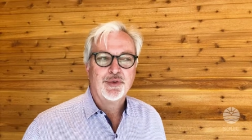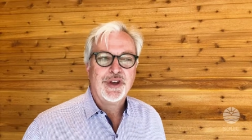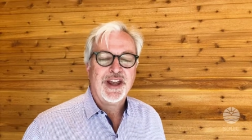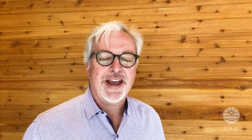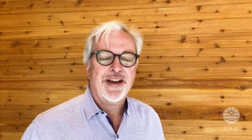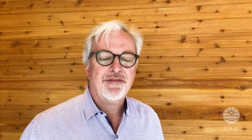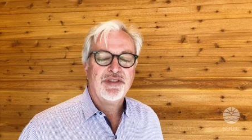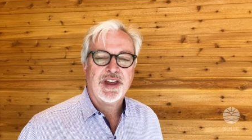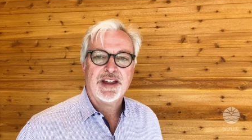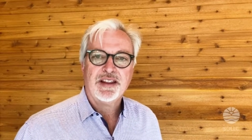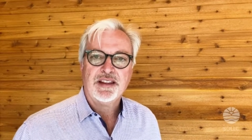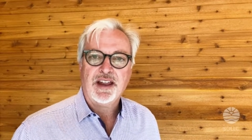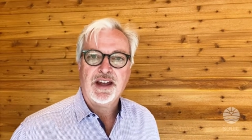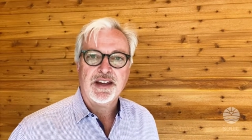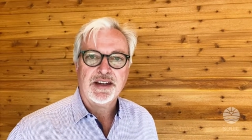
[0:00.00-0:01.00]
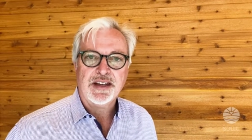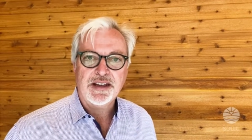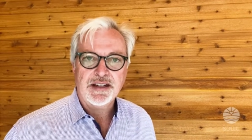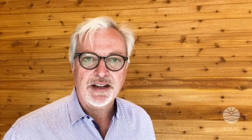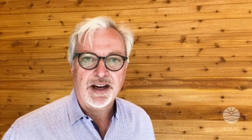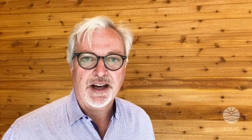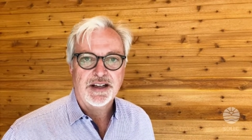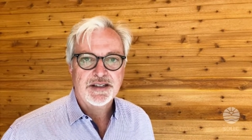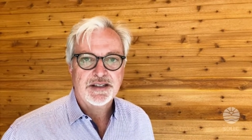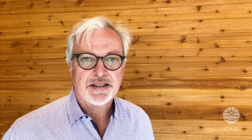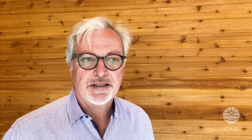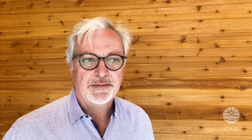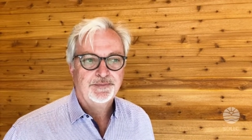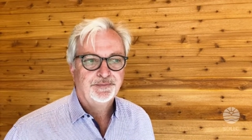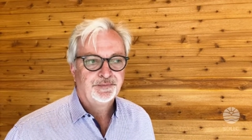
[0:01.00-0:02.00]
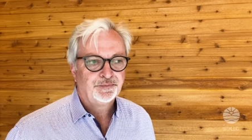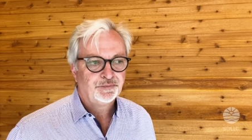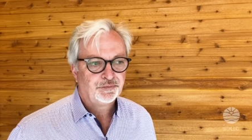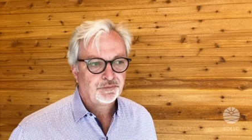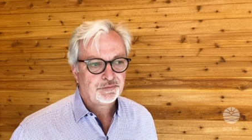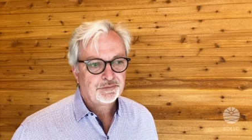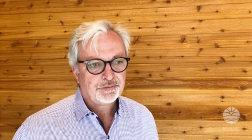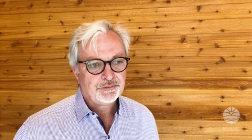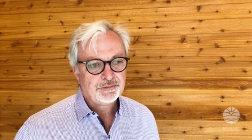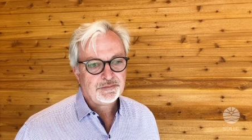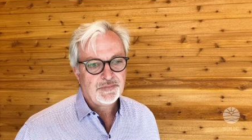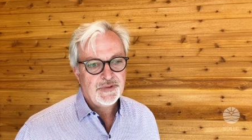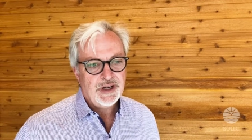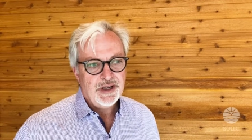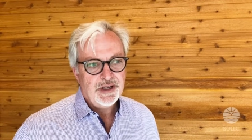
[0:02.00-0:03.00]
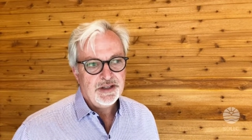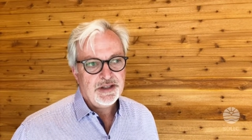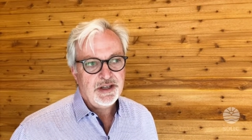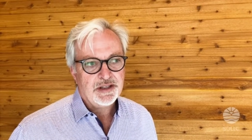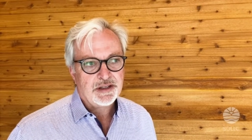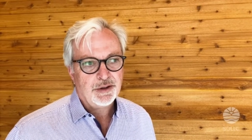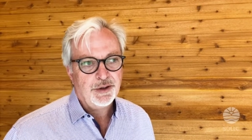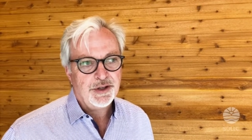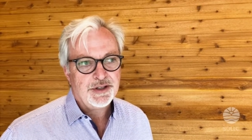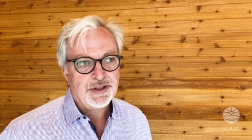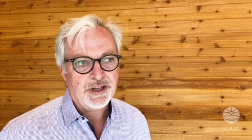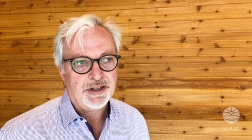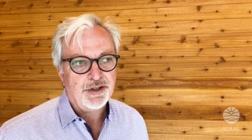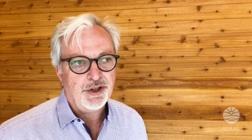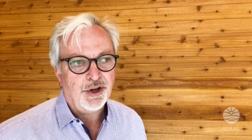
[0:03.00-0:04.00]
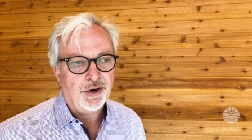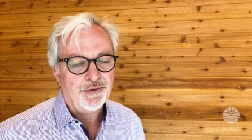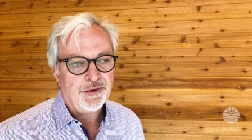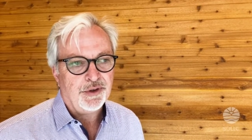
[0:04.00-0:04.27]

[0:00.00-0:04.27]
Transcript: we have that light in us. C S Lewis said, you know, if